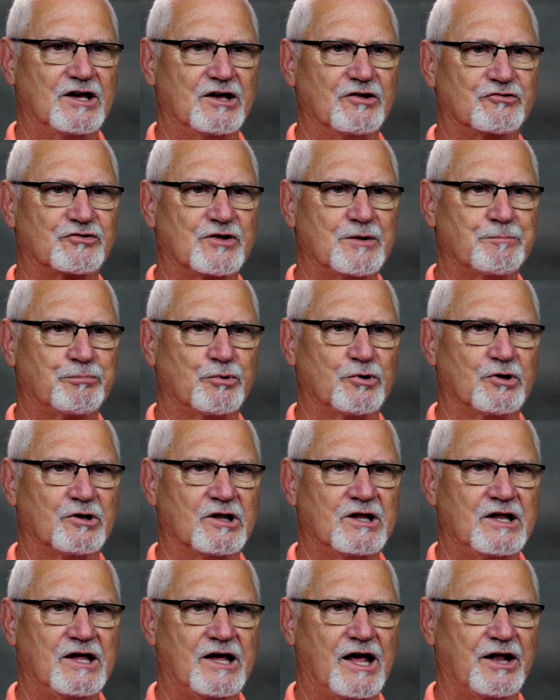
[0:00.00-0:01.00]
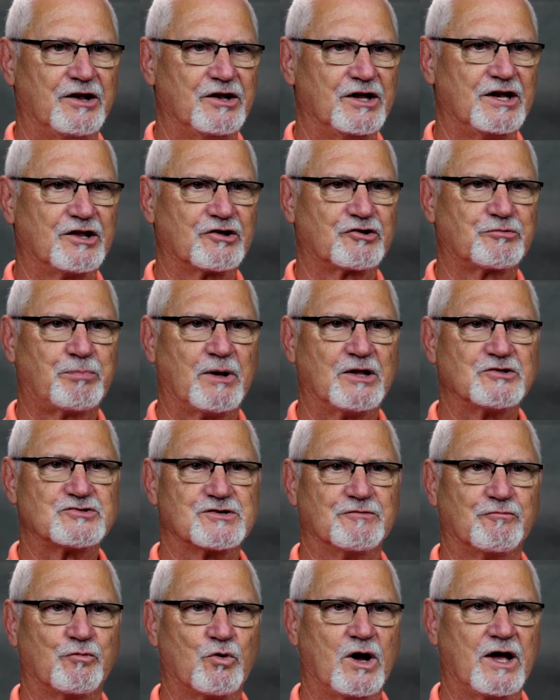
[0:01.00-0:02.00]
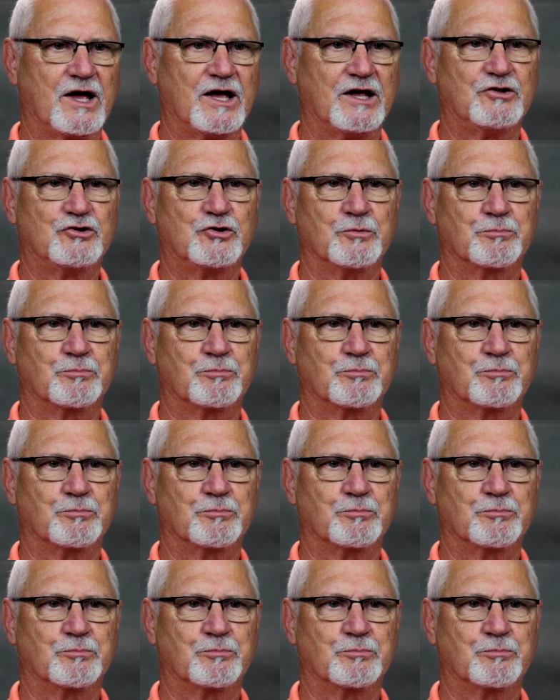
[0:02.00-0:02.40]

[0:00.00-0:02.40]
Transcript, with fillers: a simple and inexpensive way